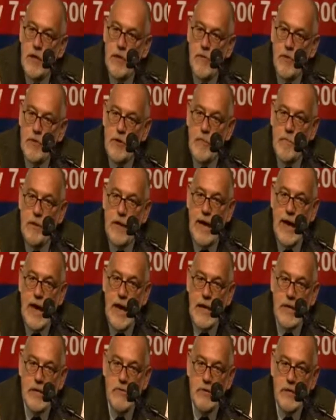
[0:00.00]
there was a
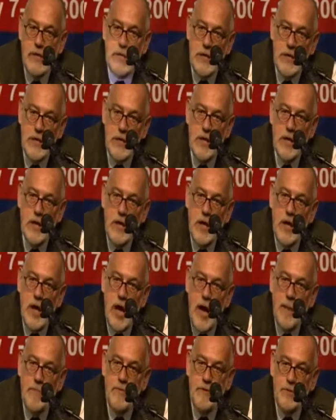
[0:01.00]
plan to kill
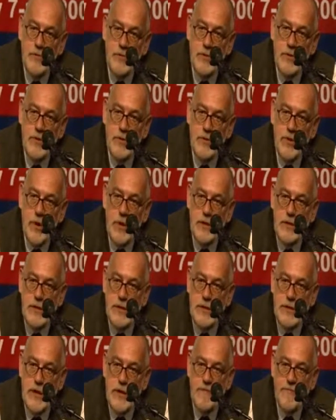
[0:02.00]
up to
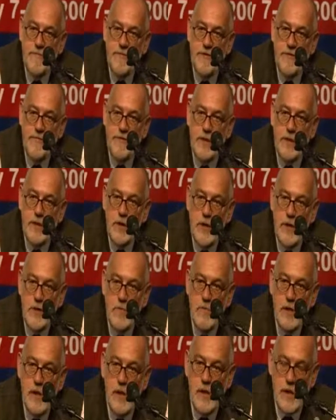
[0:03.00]
30, then
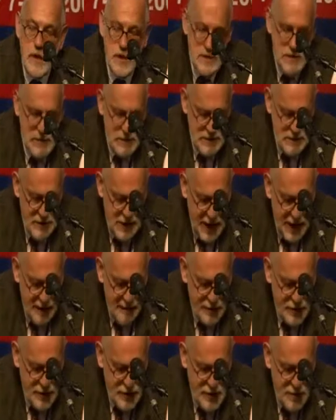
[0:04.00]
50 million
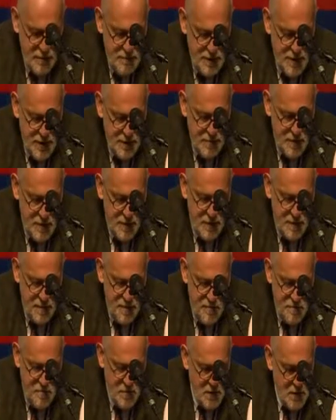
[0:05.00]
Slavic people.
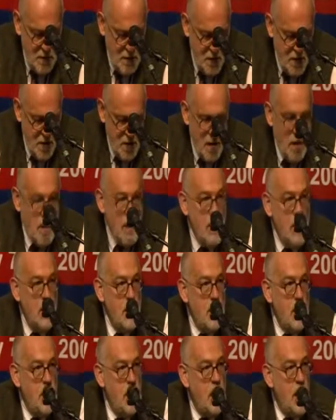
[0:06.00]

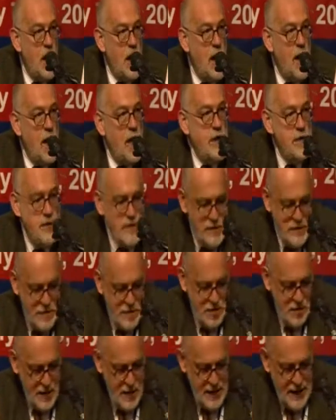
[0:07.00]
And
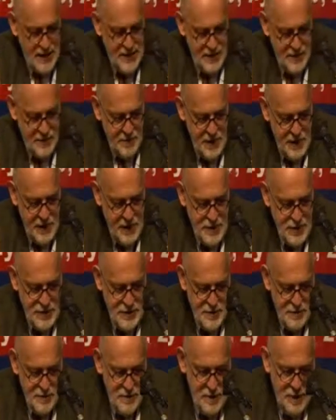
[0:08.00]

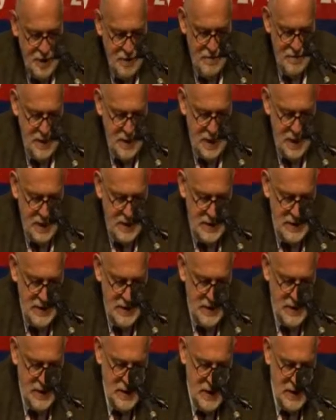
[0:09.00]
extermination
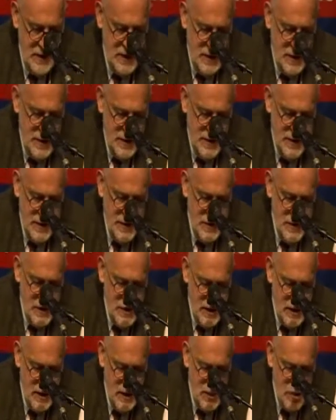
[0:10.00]
means the
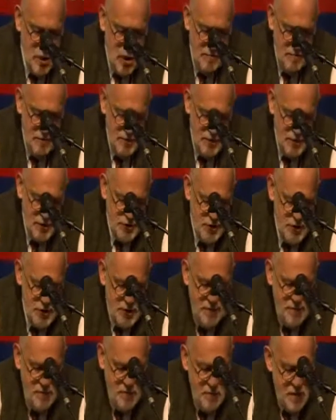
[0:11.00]
nearly
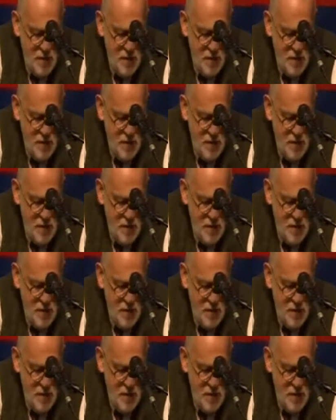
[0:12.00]
accomplished